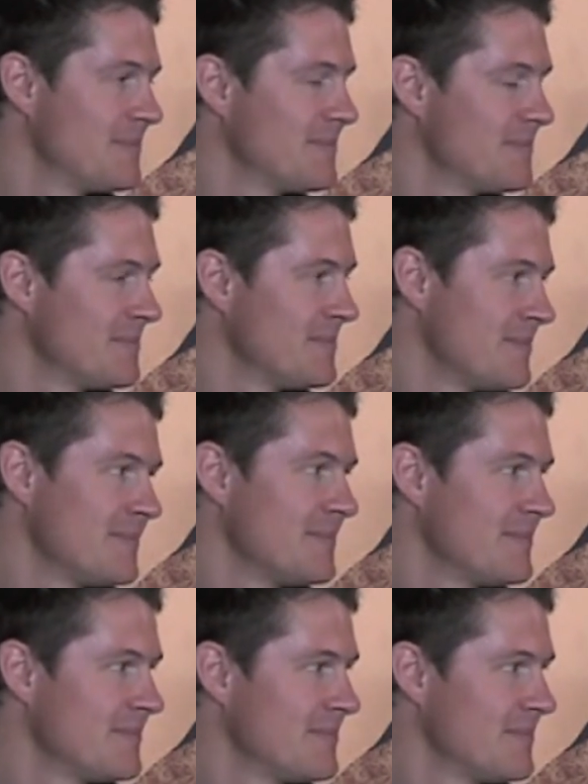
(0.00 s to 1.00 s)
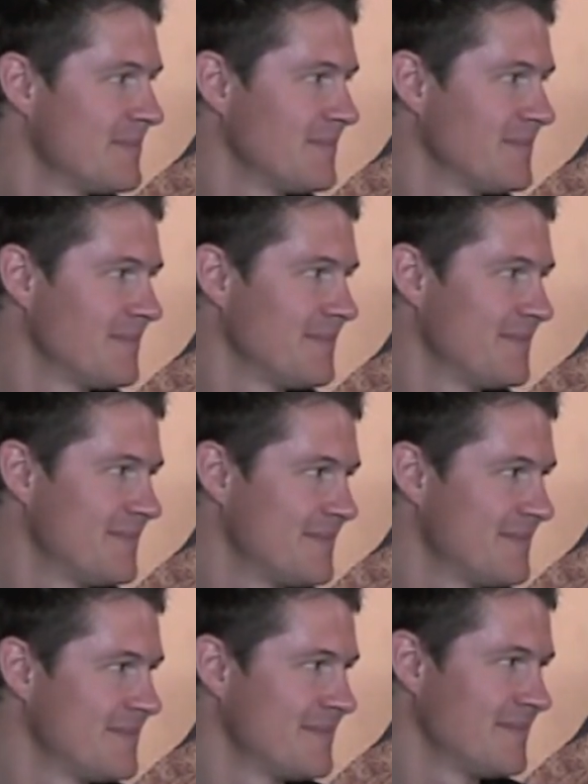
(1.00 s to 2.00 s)

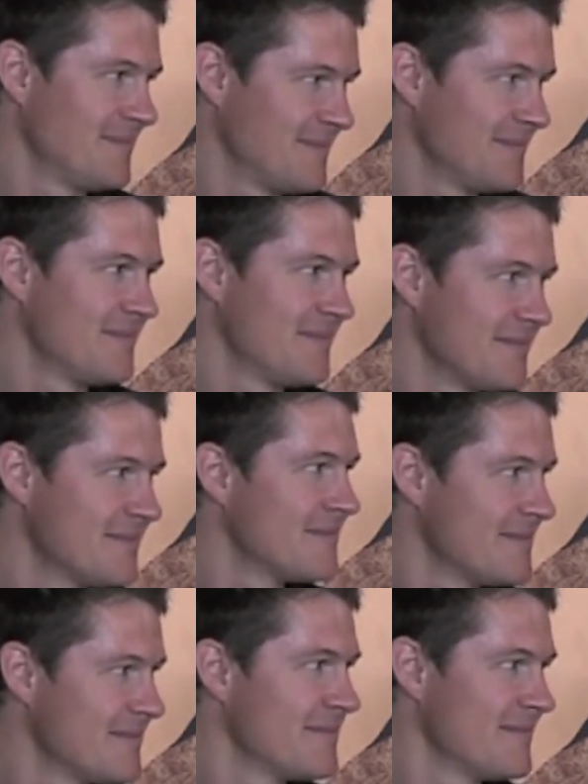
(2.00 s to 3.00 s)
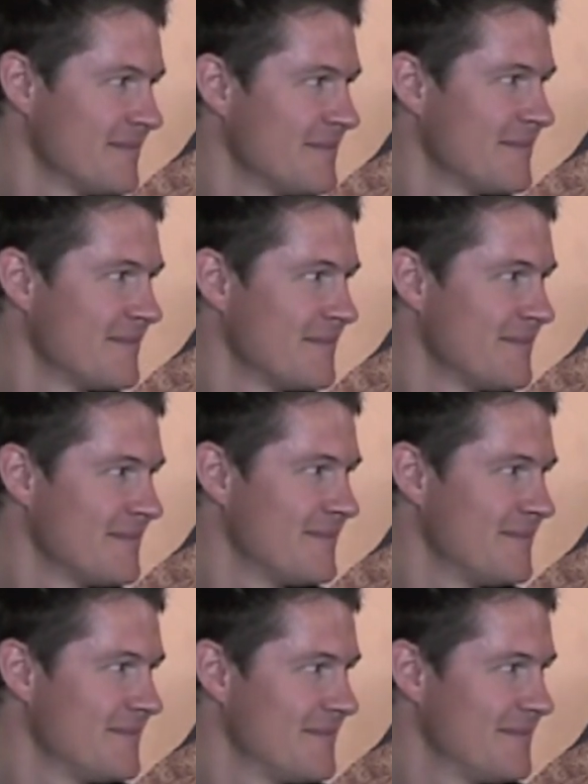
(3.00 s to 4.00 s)

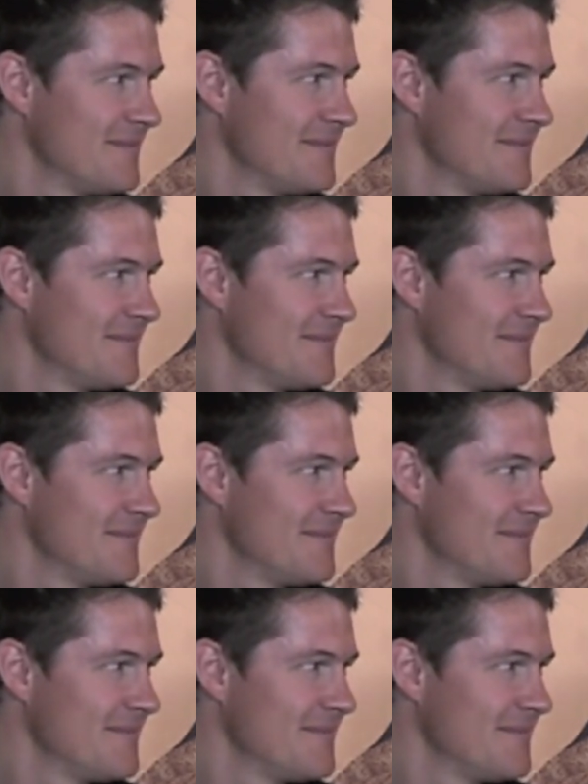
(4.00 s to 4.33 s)
[no speech]